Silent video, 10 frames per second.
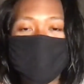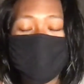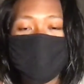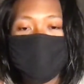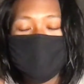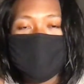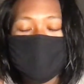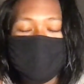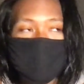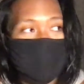during recess
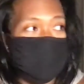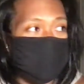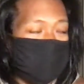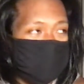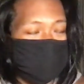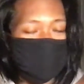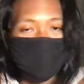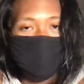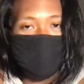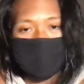in elementary
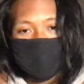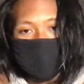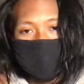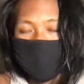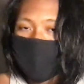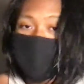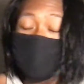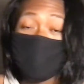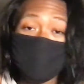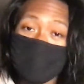school because I had no
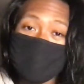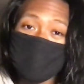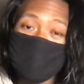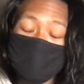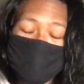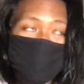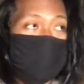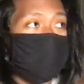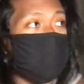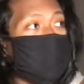friends.
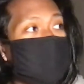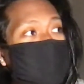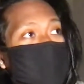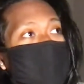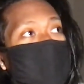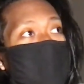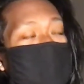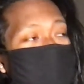I